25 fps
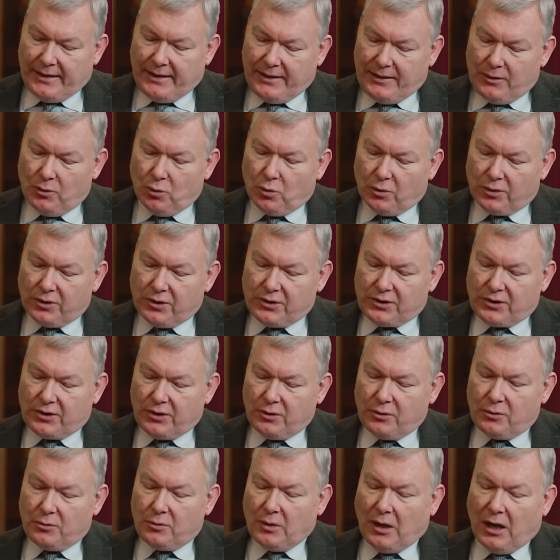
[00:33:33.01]
In order
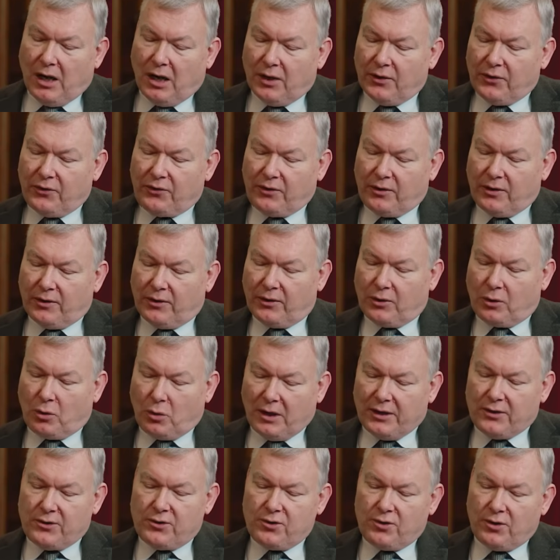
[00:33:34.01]
to answer the
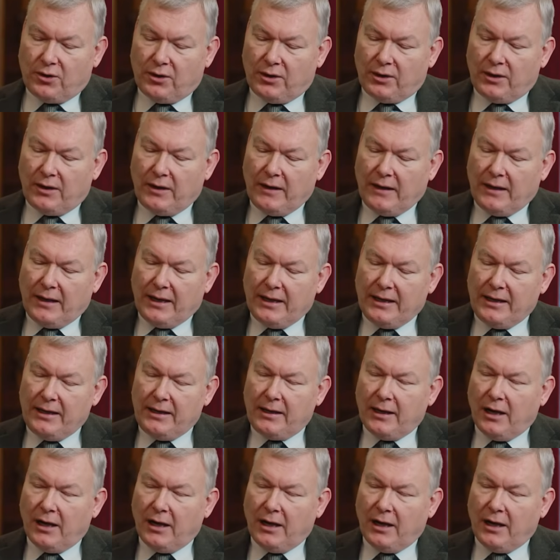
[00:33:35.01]
question, he